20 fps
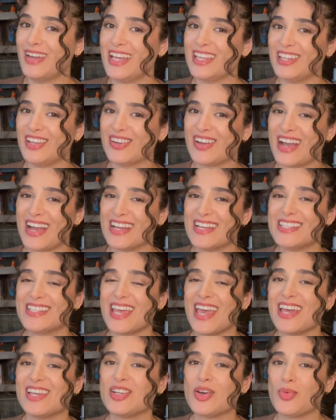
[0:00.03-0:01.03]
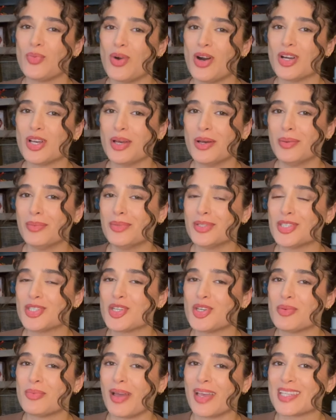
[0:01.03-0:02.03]
Hello guys, and welcome
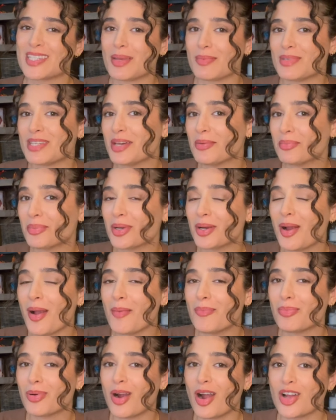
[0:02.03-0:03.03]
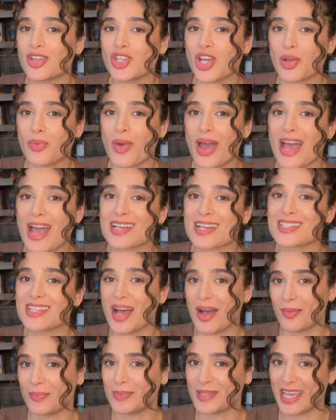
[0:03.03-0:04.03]
to my September Project Wax
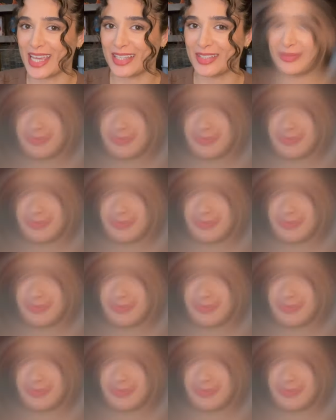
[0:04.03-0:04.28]
update.